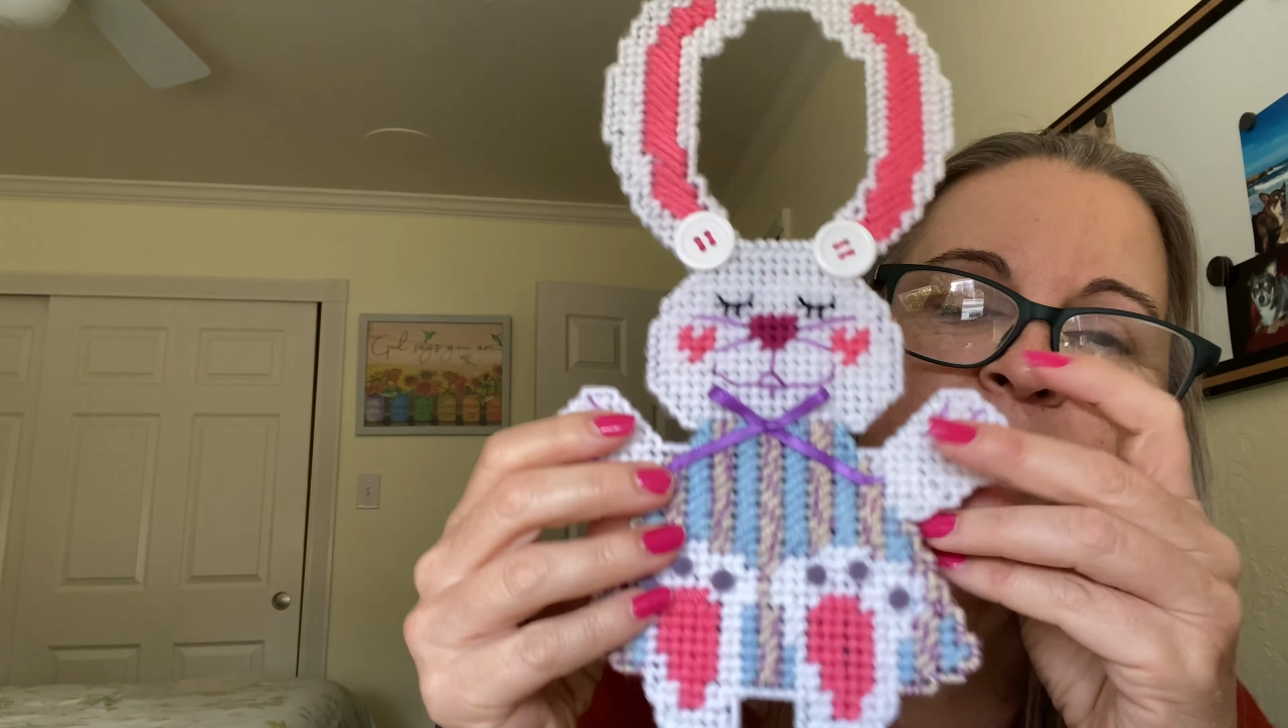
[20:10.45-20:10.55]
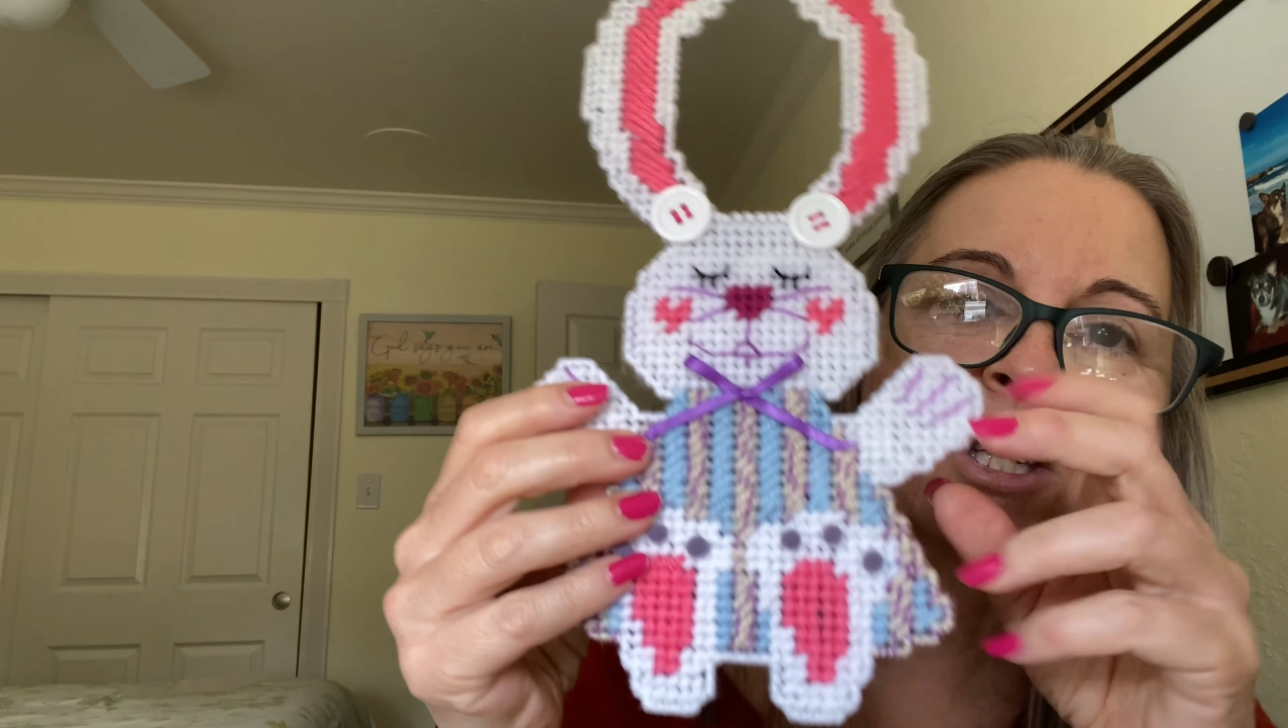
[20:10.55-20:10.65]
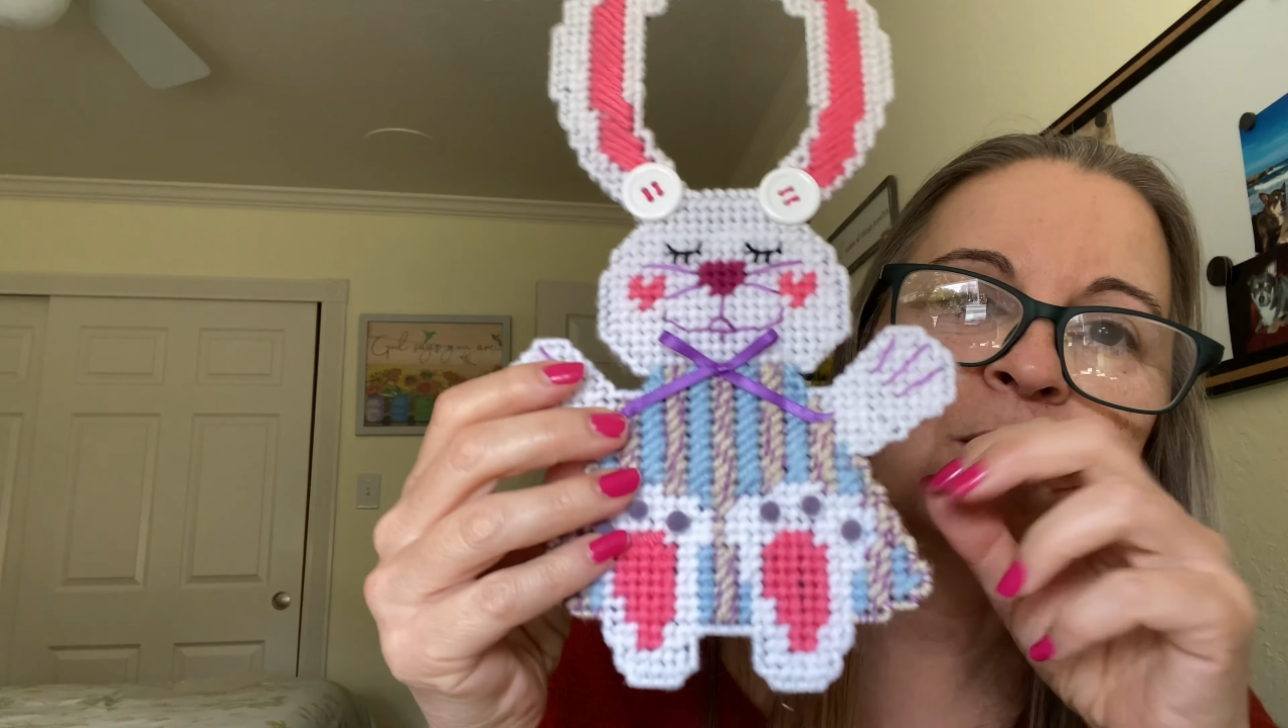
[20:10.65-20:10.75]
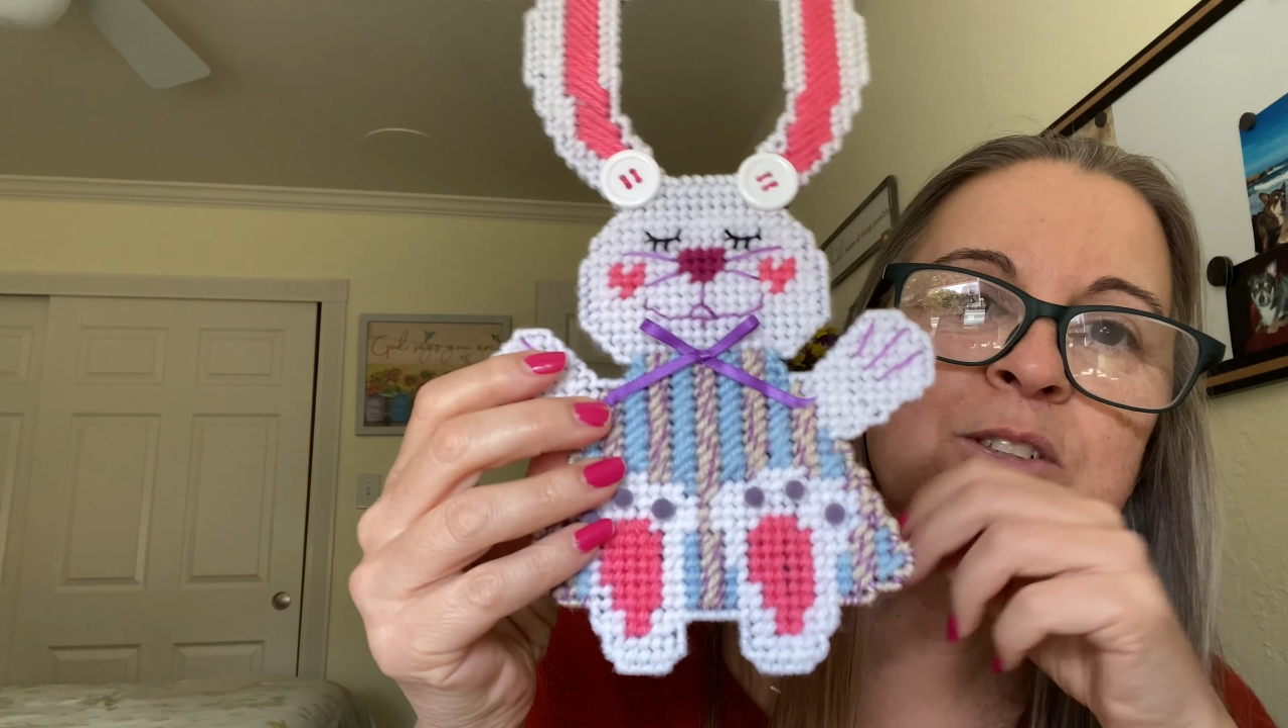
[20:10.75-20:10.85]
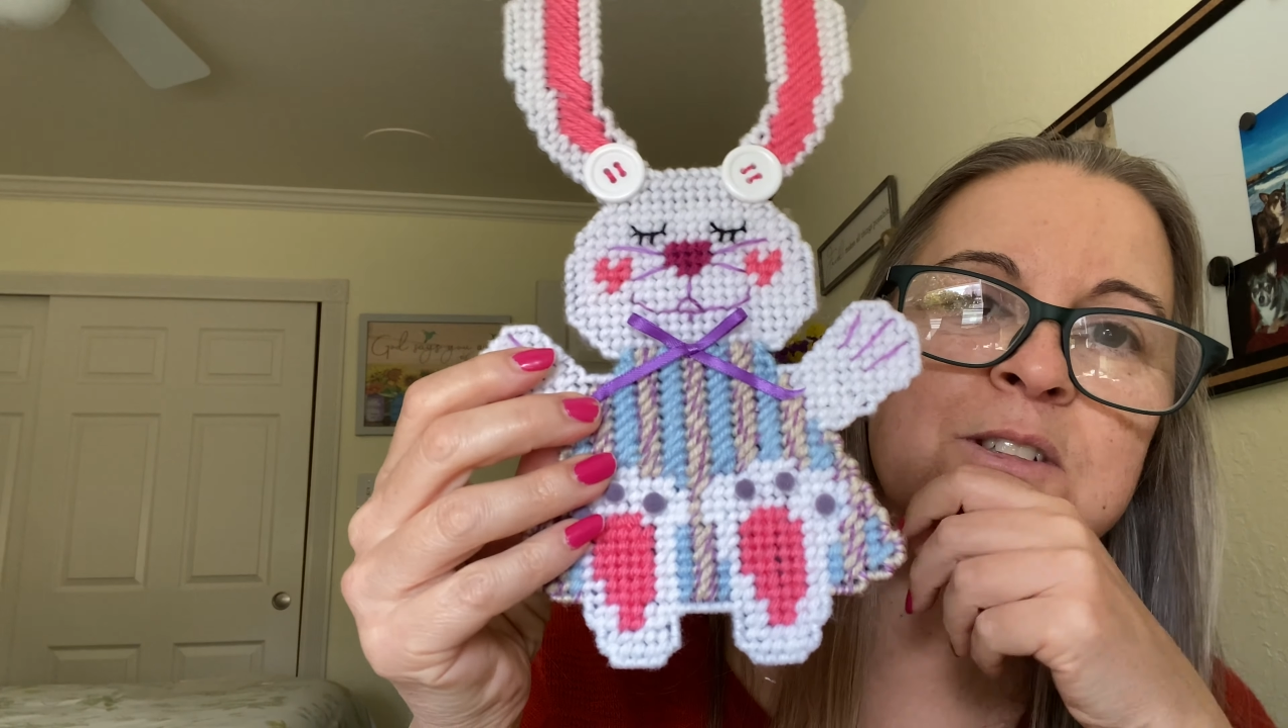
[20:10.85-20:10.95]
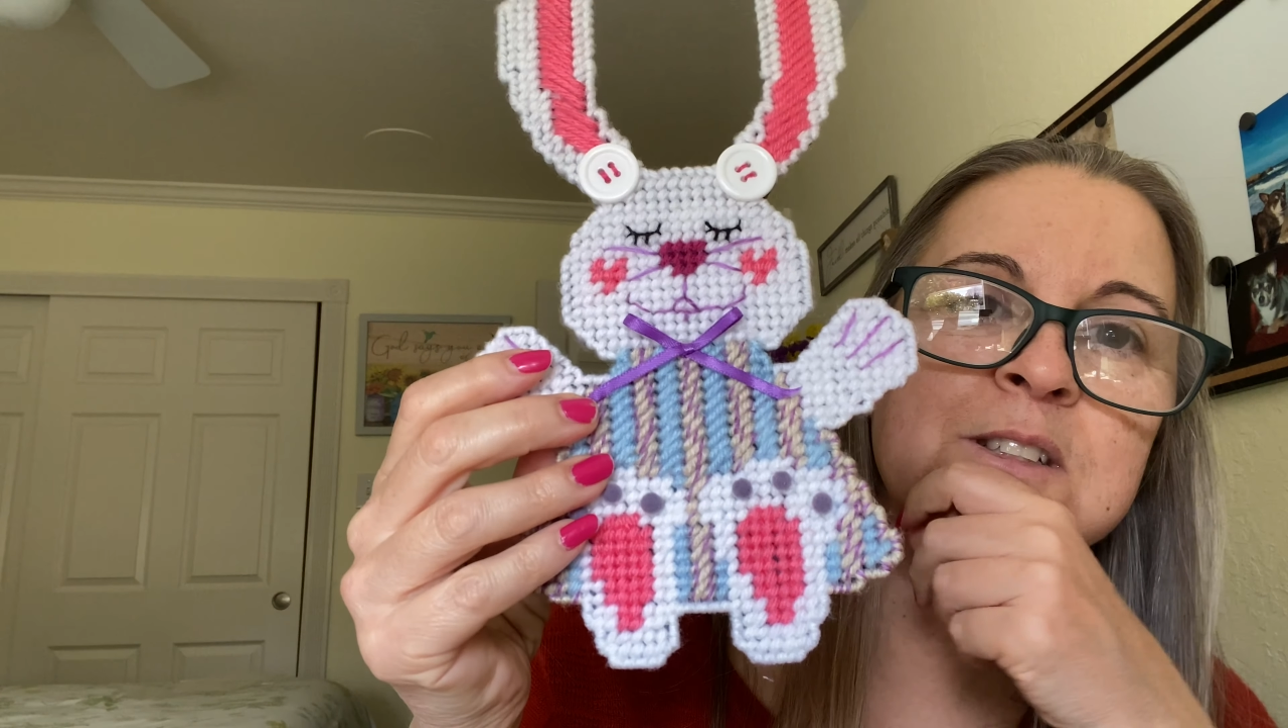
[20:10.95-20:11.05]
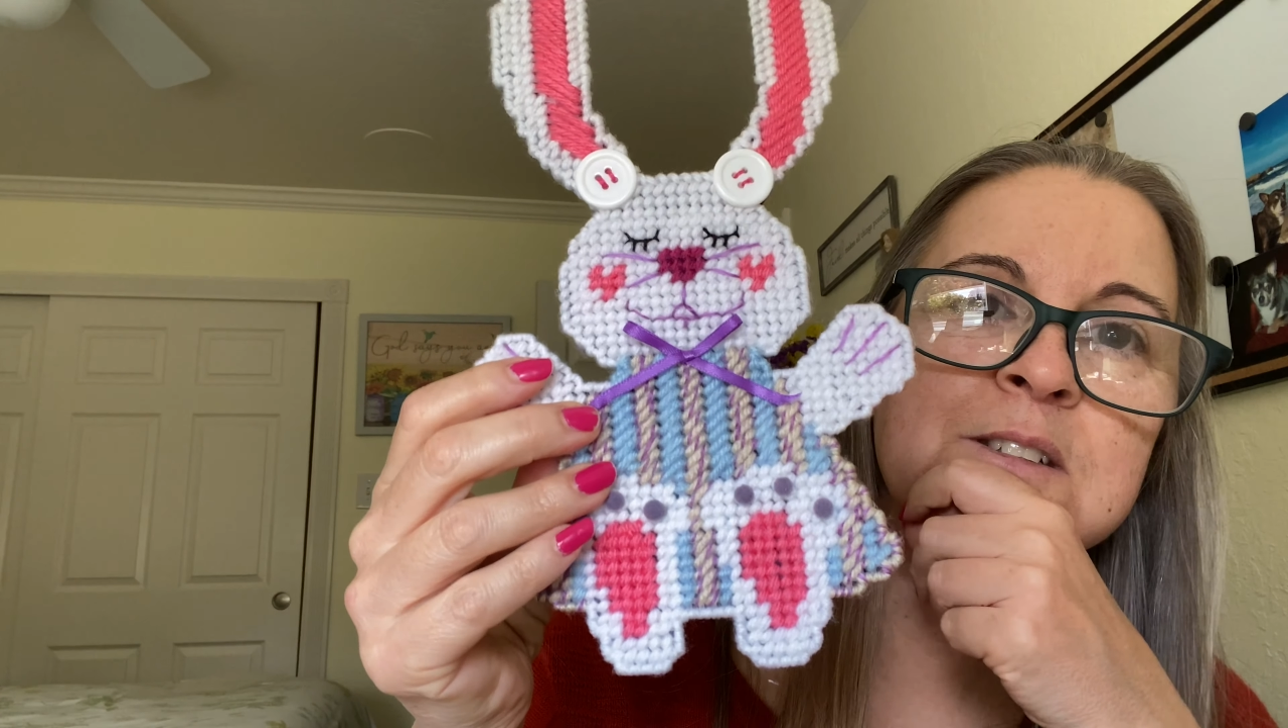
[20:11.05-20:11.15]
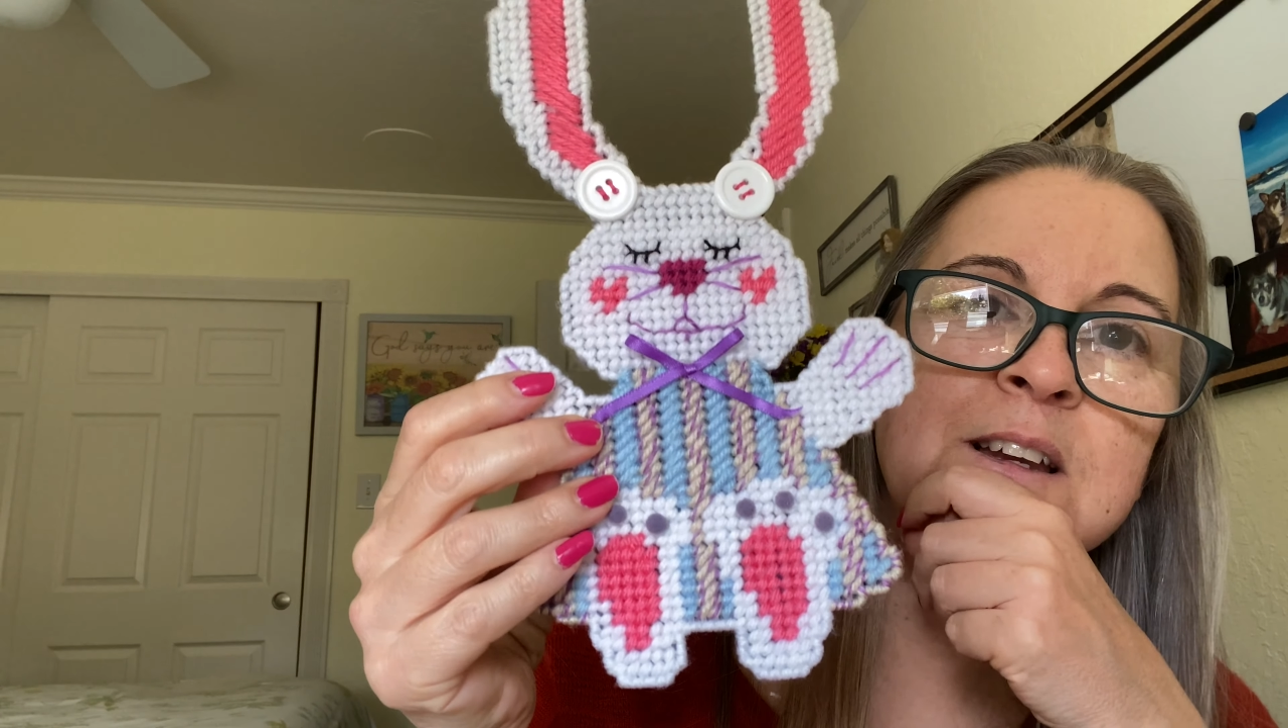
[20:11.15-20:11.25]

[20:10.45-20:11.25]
cute.